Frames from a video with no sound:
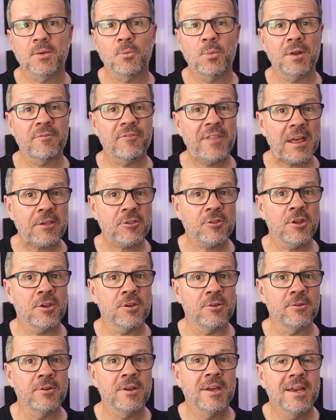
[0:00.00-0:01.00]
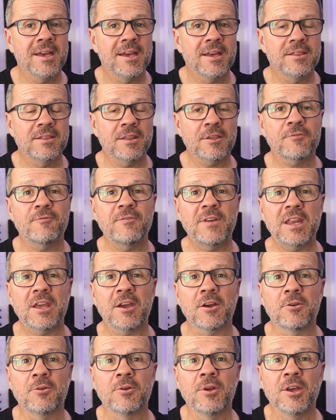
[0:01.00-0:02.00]
Well, if that's you, this
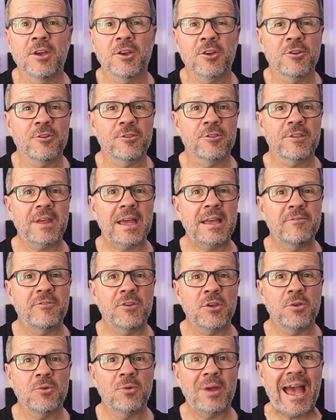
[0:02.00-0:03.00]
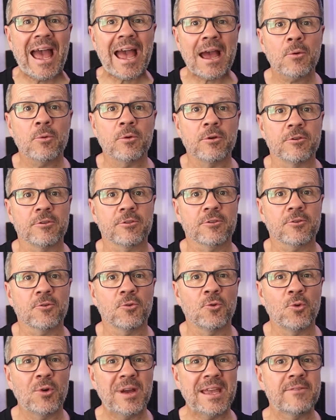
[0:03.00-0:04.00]
video could save you hours
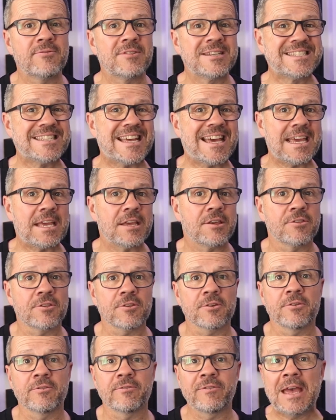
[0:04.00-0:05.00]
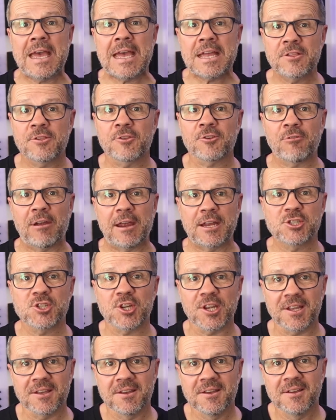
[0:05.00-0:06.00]
or even days of head scratching.